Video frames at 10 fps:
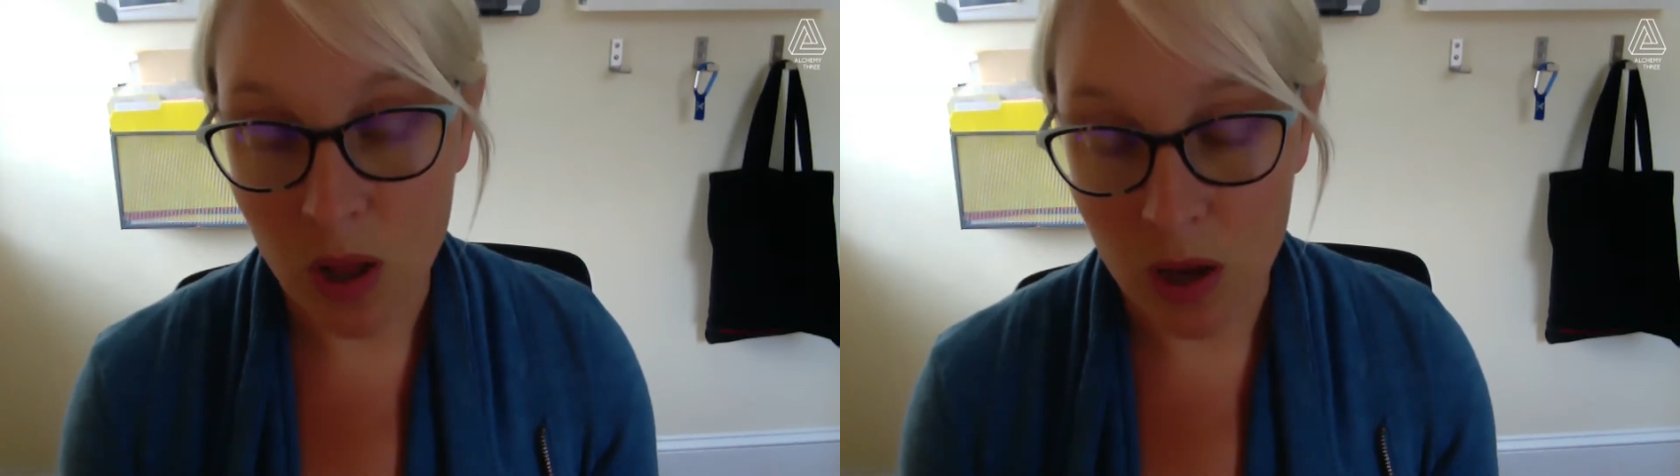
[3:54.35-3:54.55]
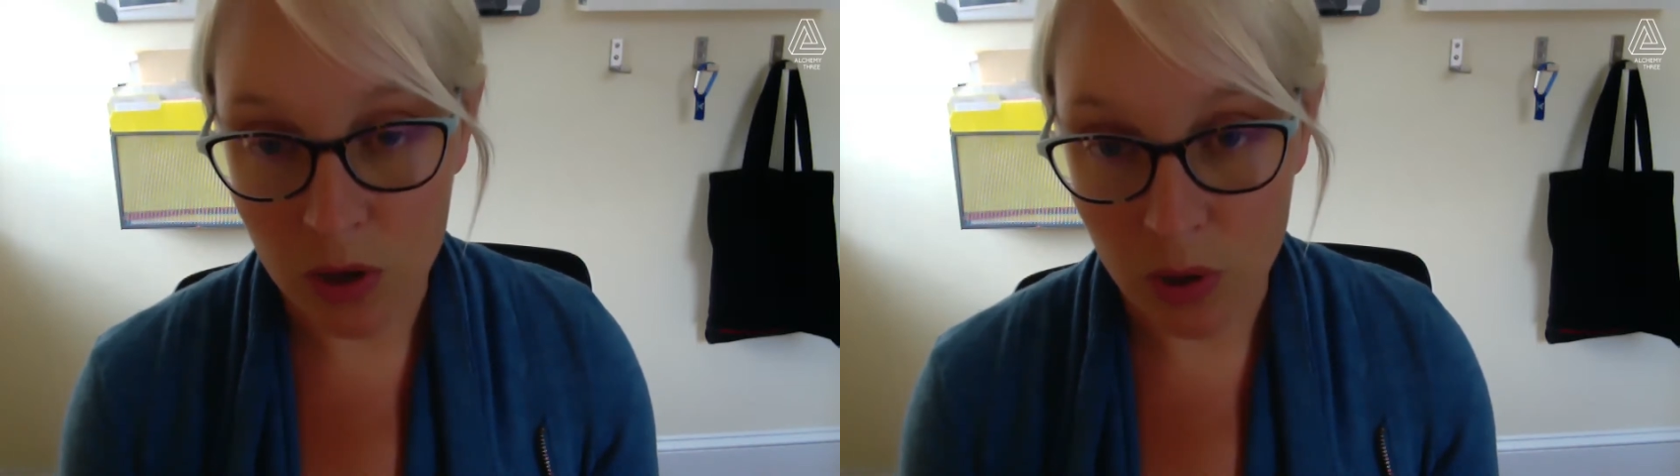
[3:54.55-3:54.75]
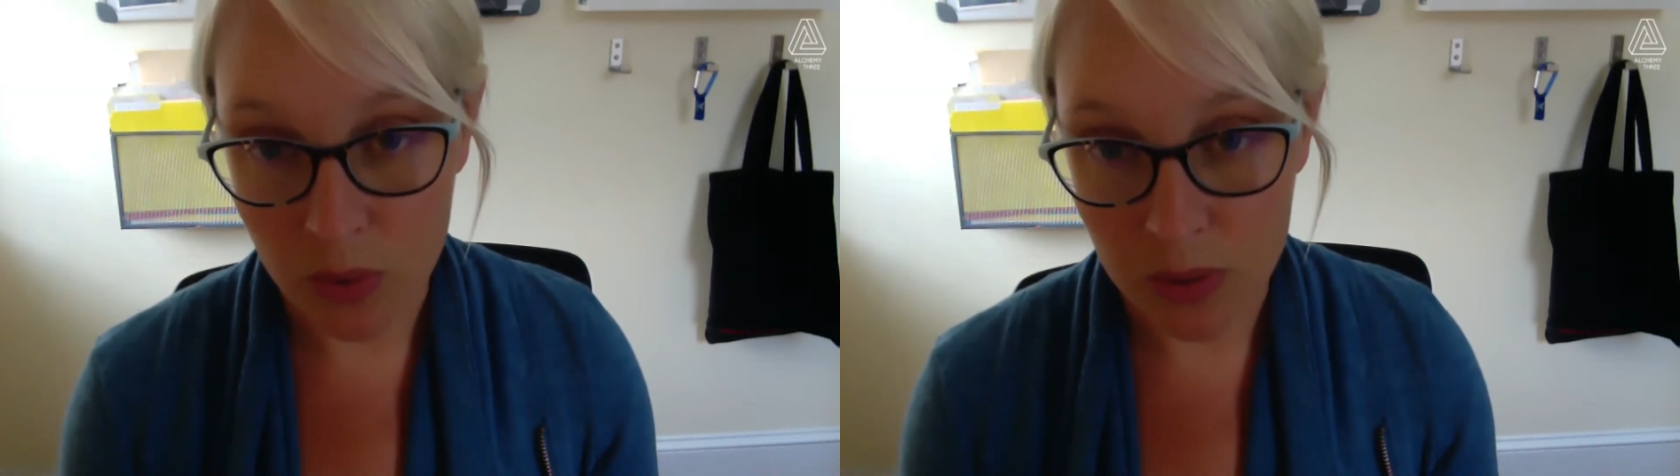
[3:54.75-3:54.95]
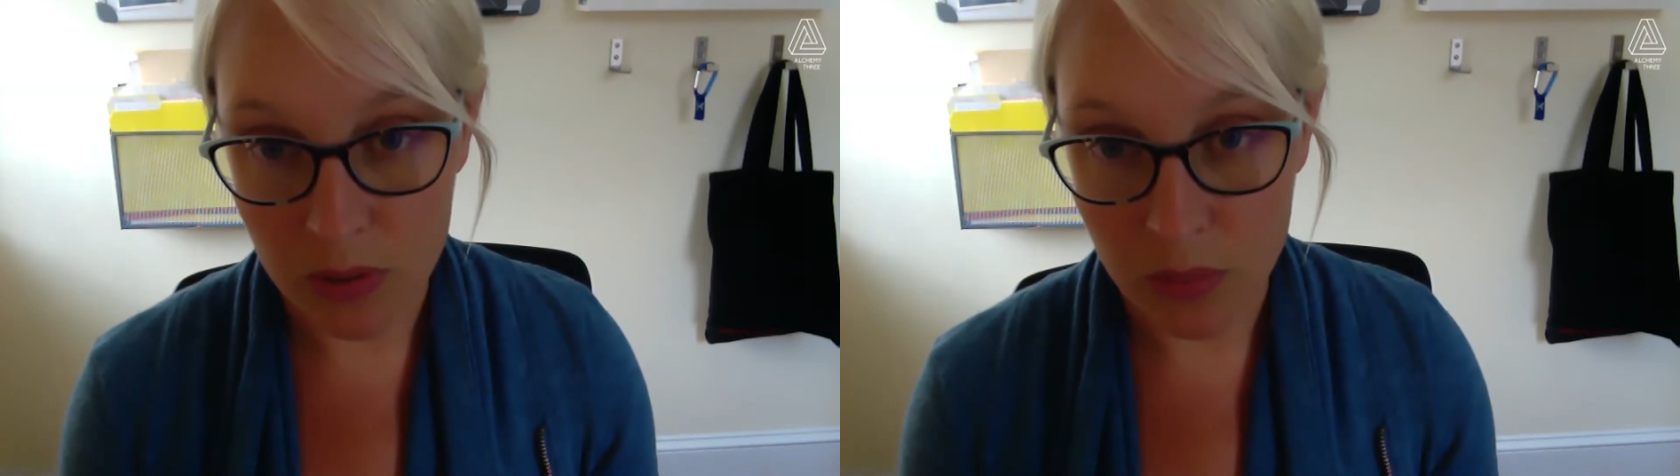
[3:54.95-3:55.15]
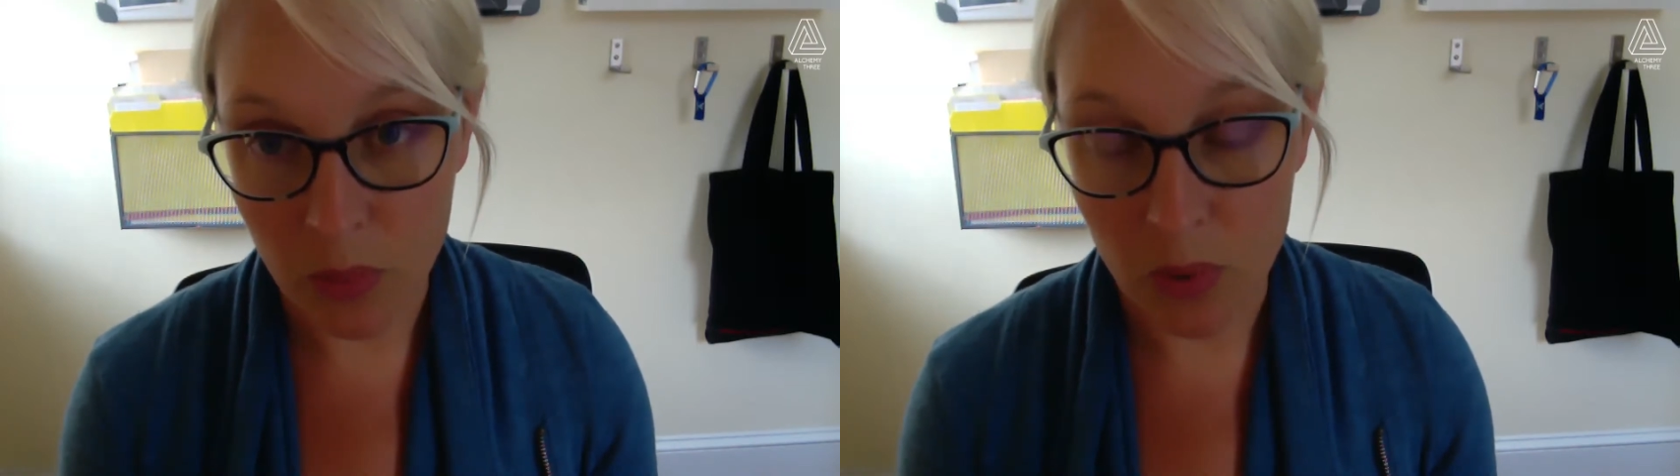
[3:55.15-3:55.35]
ongoing
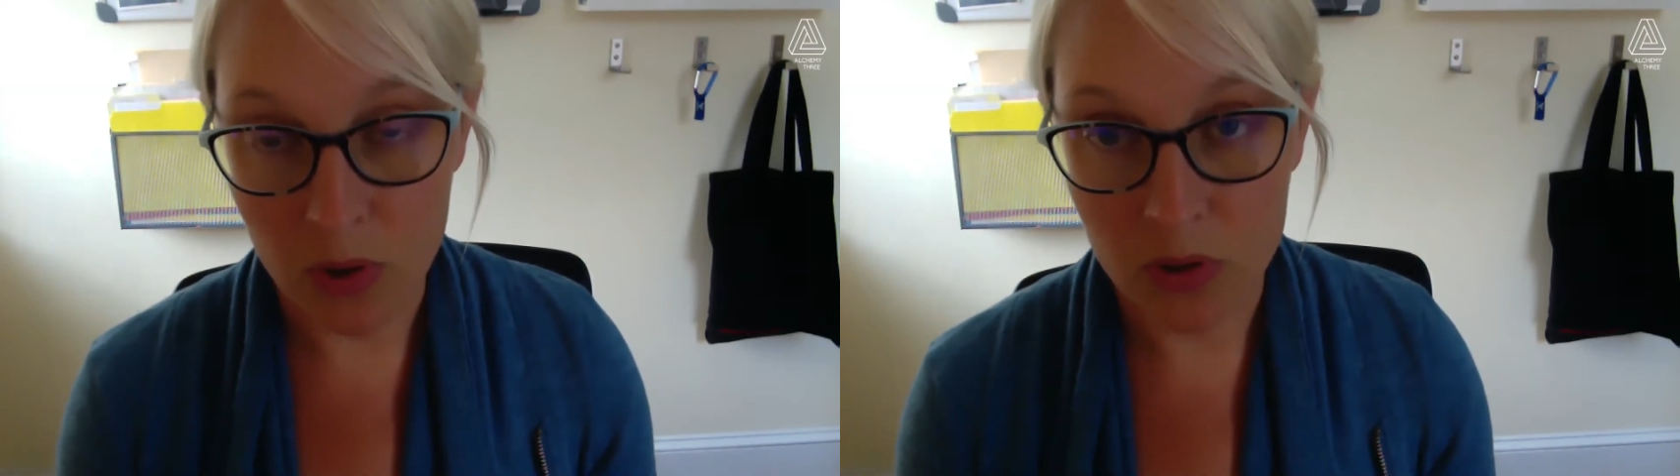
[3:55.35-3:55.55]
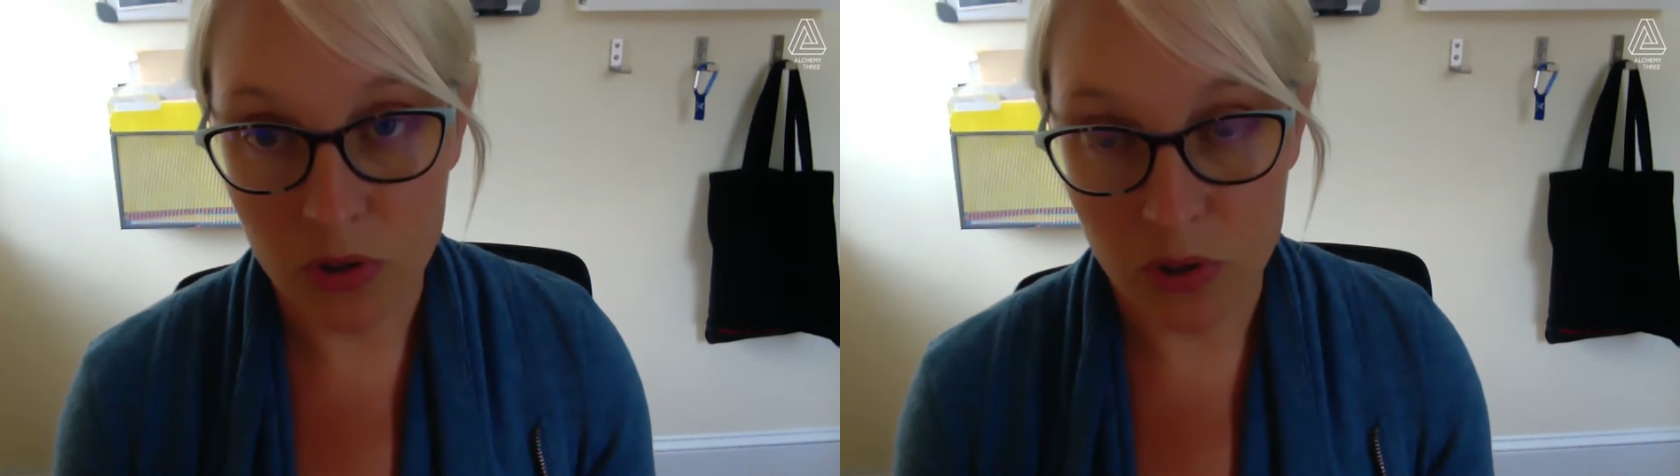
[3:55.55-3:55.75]
support to